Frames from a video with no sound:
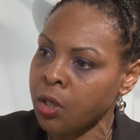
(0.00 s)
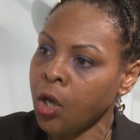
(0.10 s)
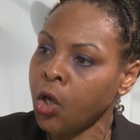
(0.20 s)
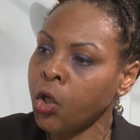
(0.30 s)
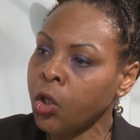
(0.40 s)

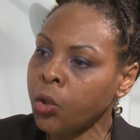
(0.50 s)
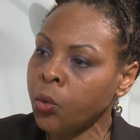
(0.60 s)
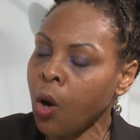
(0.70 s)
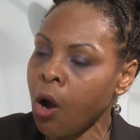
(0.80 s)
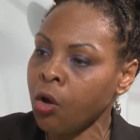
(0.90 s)
Mm-hmm.
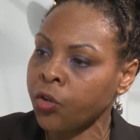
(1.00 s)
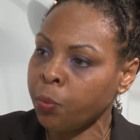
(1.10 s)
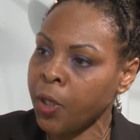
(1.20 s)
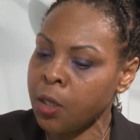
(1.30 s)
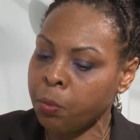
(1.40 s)
Who are the
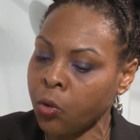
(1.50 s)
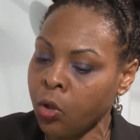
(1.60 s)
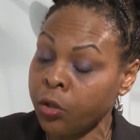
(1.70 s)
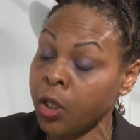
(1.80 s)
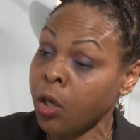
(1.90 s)
people
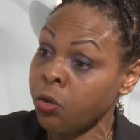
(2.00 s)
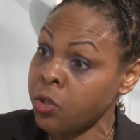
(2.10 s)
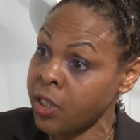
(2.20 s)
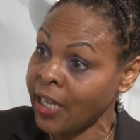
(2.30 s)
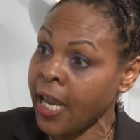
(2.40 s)
are that going
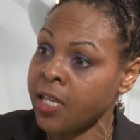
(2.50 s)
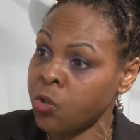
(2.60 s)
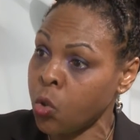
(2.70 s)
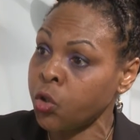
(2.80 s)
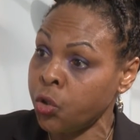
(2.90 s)
to get
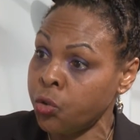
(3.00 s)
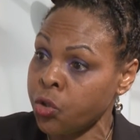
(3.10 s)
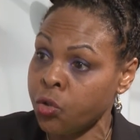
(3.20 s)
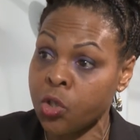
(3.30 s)
what you do?